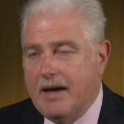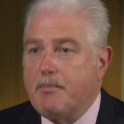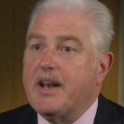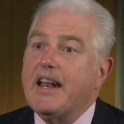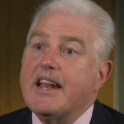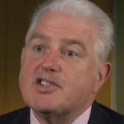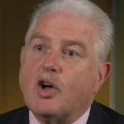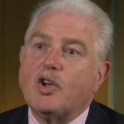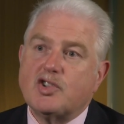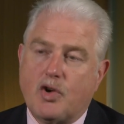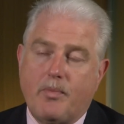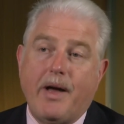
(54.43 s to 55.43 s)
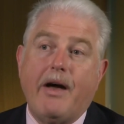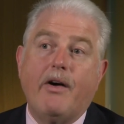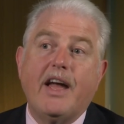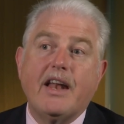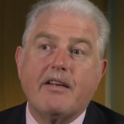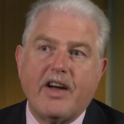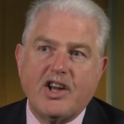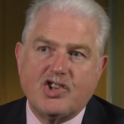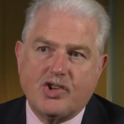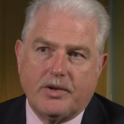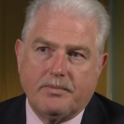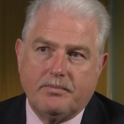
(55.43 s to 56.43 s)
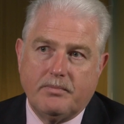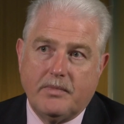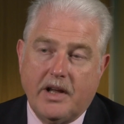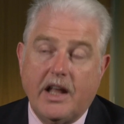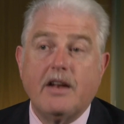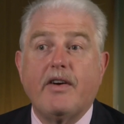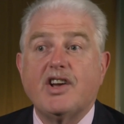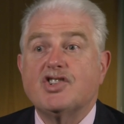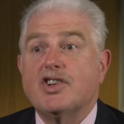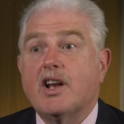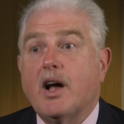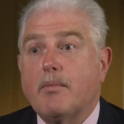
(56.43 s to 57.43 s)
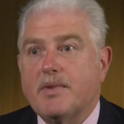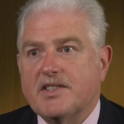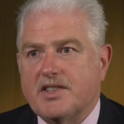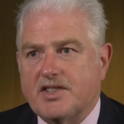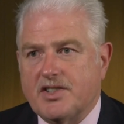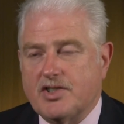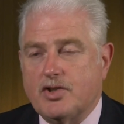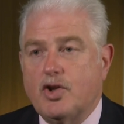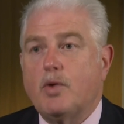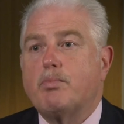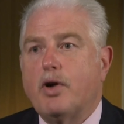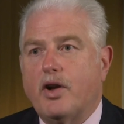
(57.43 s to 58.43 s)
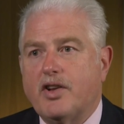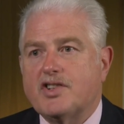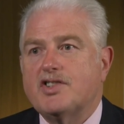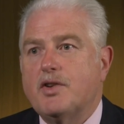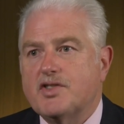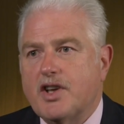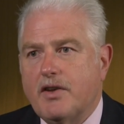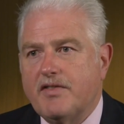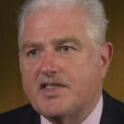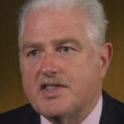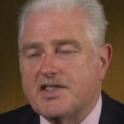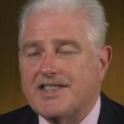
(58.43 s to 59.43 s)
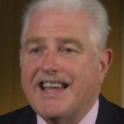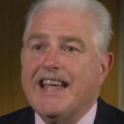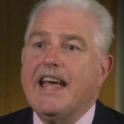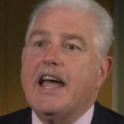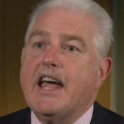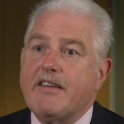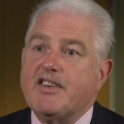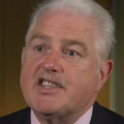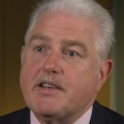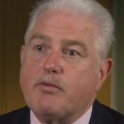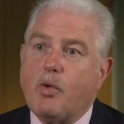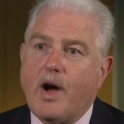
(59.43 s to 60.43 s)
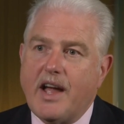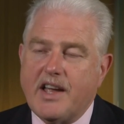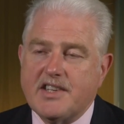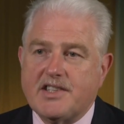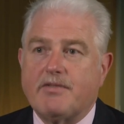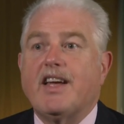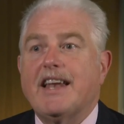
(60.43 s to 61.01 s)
But it is also about innovation in our businesses, new products, new services, innovative ways of